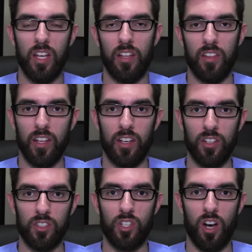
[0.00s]
and
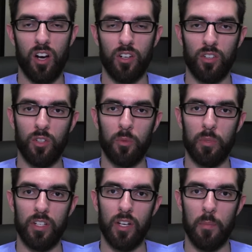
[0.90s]
then talk a little
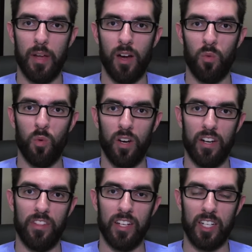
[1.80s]
bit about what
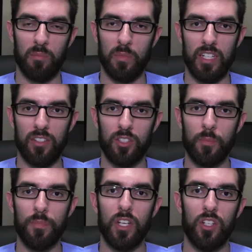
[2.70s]
I think it means.